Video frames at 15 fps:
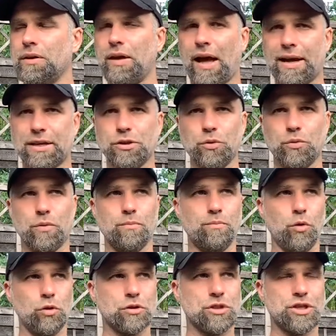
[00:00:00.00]
I can do
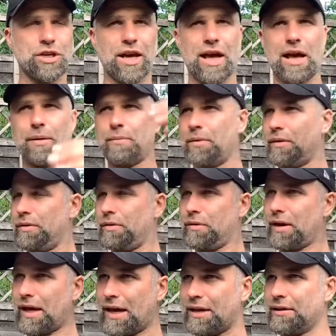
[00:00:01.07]
multicam
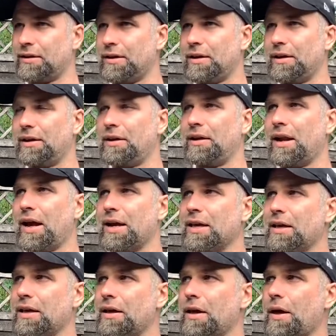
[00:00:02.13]
and uh,
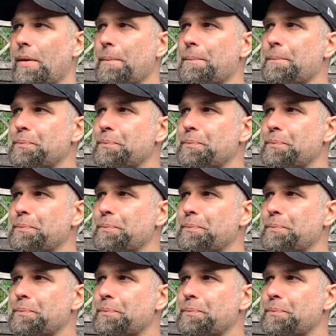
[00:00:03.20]
like um,